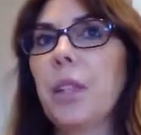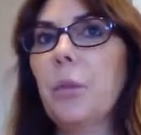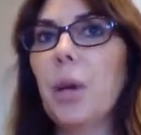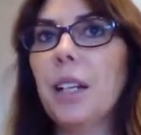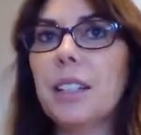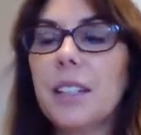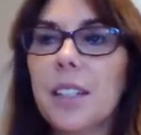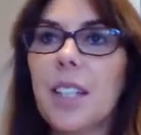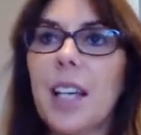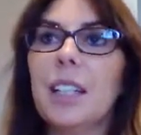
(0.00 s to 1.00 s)
when you
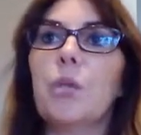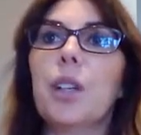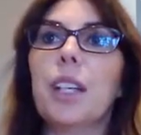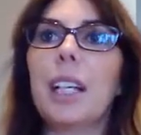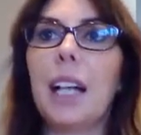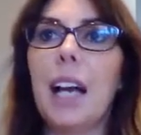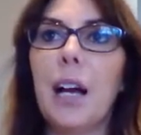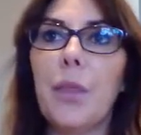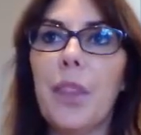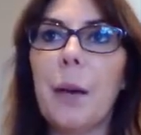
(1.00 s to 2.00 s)
say you want to get it
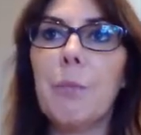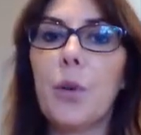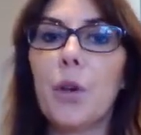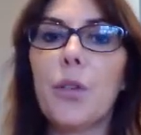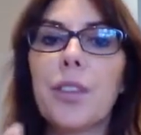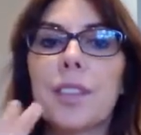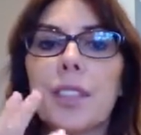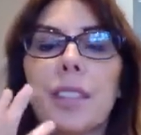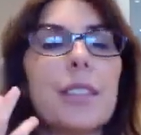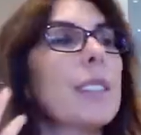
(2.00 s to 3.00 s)
out there more? There's
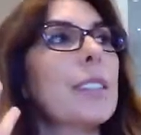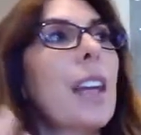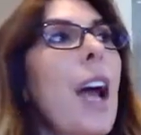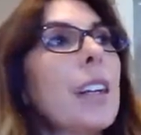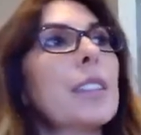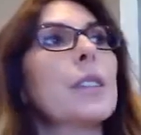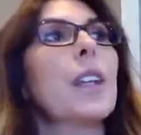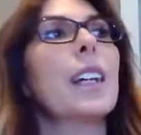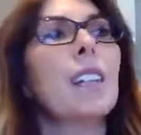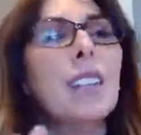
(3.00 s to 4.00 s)
this kind of
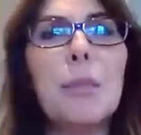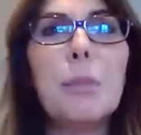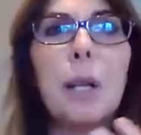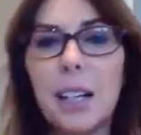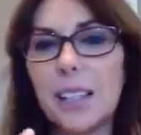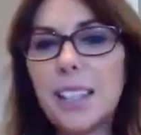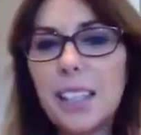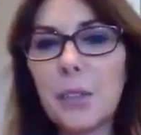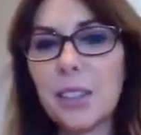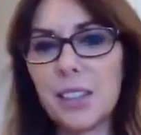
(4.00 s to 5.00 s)
like, oh, but you
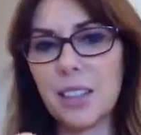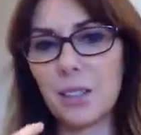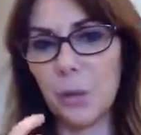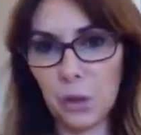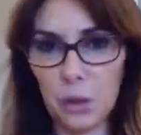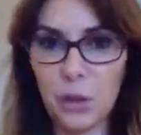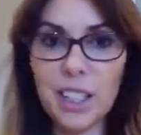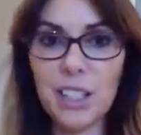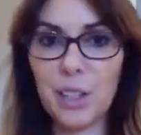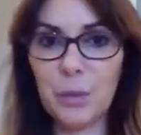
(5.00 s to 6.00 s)
know, there's this
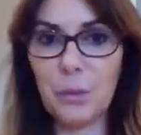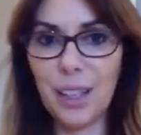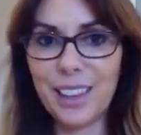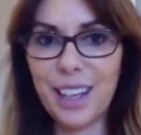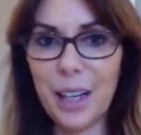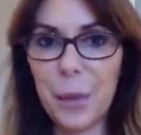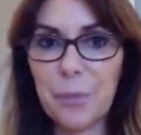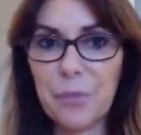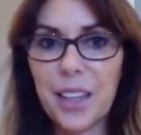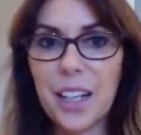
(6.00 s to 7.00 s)
frustration with it.
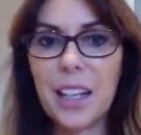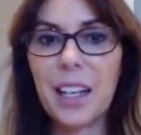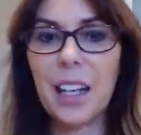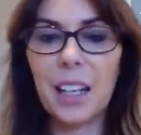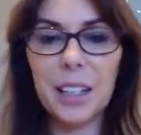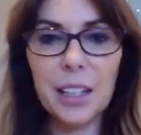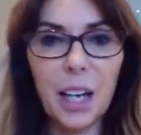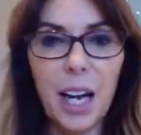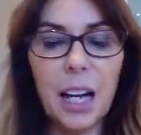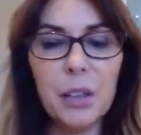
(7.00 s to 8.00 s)
Like,
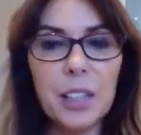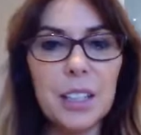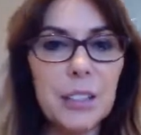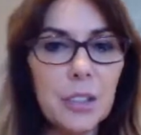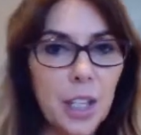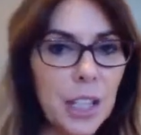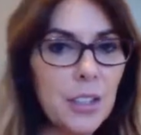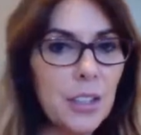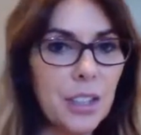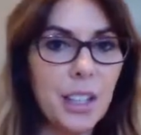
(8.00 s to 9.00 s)
how can you
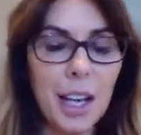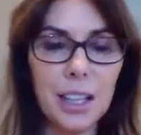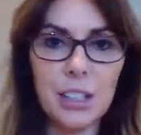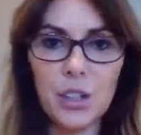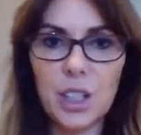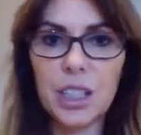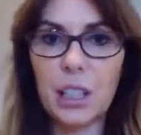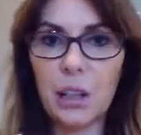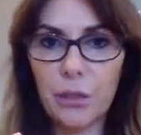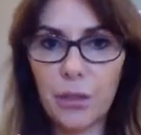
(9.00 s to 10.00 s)
change the
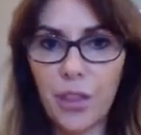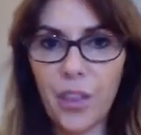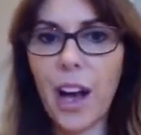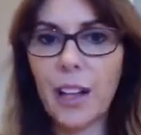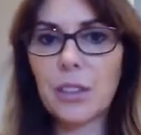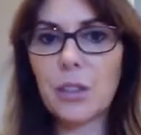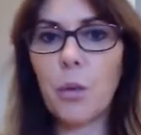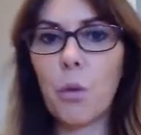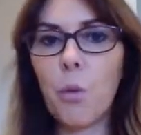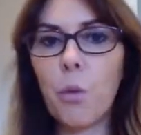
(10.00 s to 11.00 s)
energy of that?
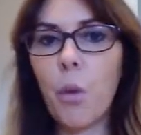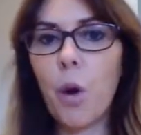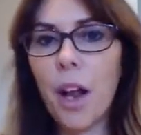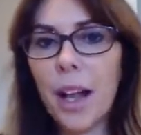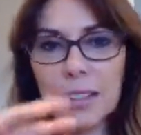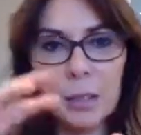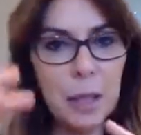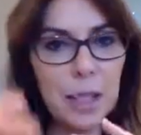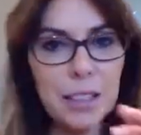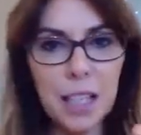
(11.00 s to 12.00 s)
What
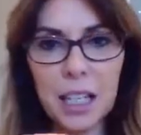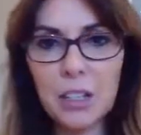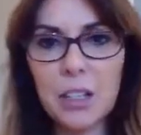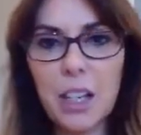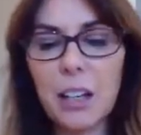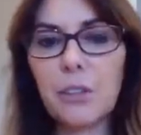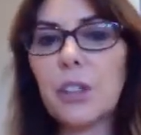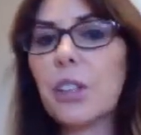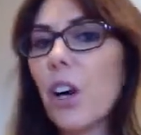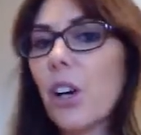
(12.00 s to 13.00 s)
expectation have
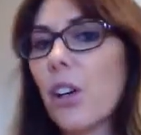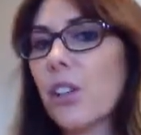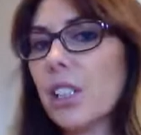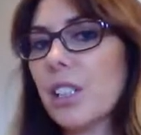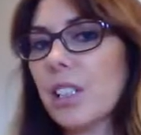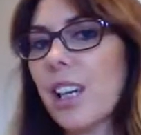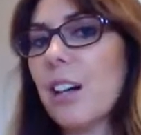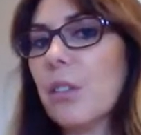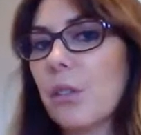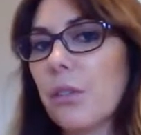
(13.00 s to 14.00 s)
you got on
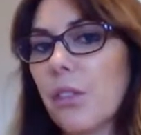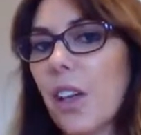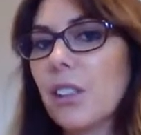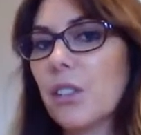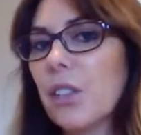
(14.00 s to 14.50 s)
yourself that you